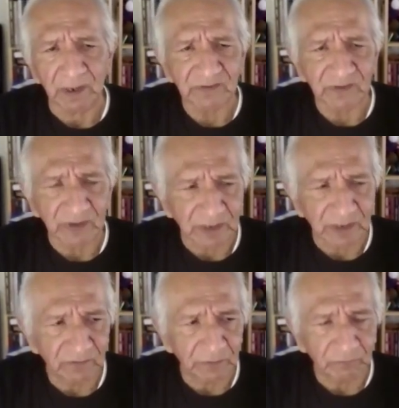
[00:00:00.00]
and that's
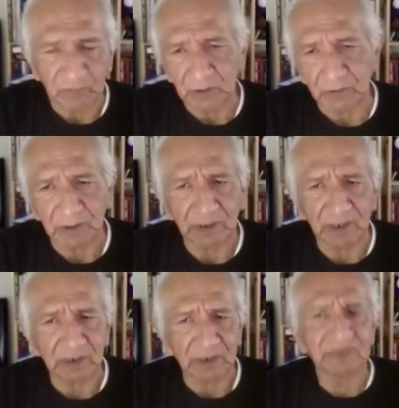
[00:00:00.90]
like even,
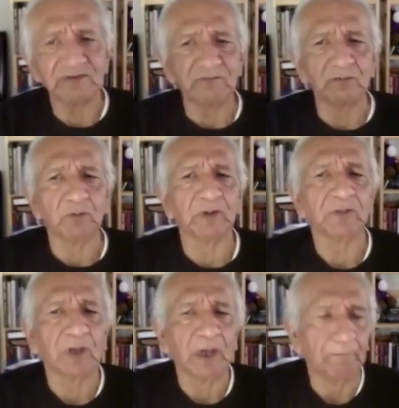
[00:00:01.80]
and that's even
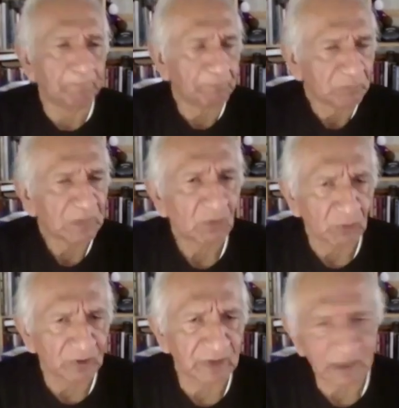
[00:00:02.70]
with
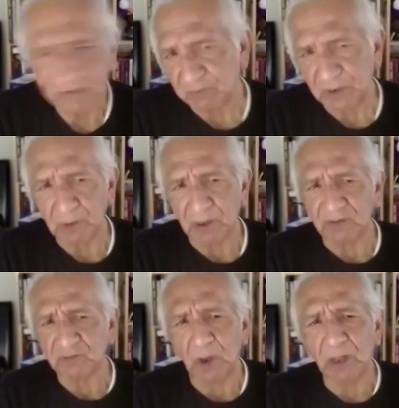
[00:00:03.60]
Native
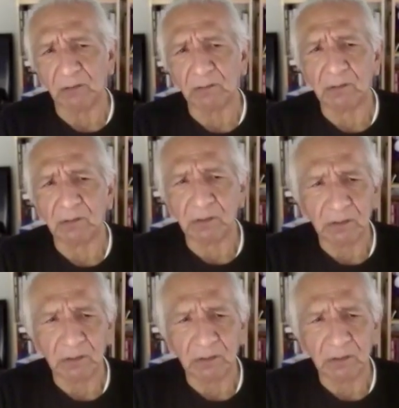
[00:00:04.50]
people as well.